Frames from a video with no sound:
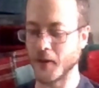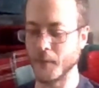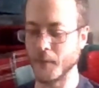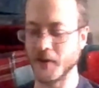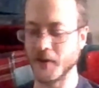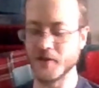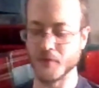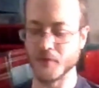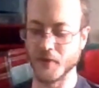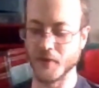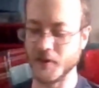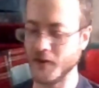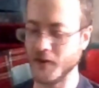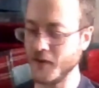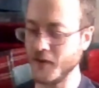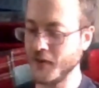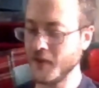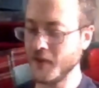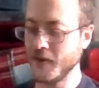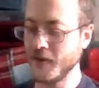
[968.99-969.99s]
I enjoyed it,
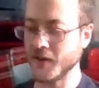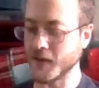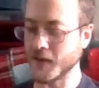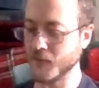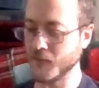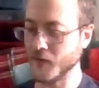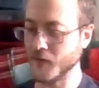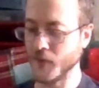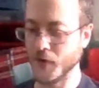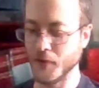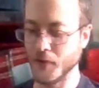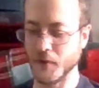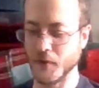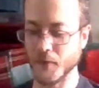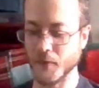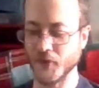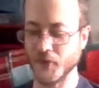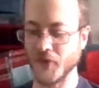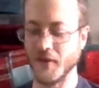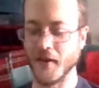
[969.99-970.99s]
even though it
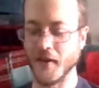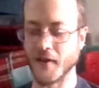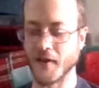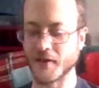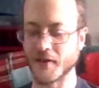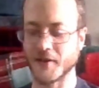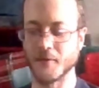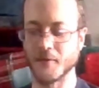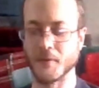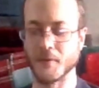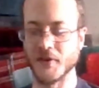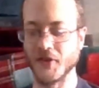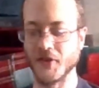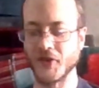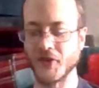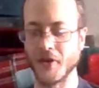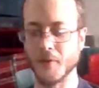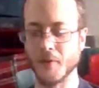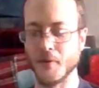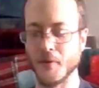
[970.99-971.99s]
was not a good one to
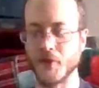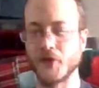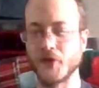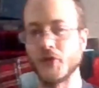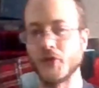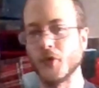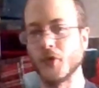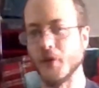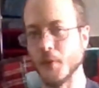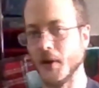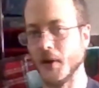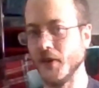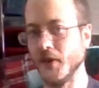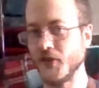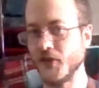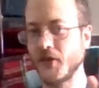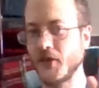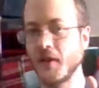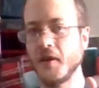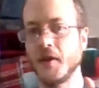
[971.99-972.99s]
start with story-wise.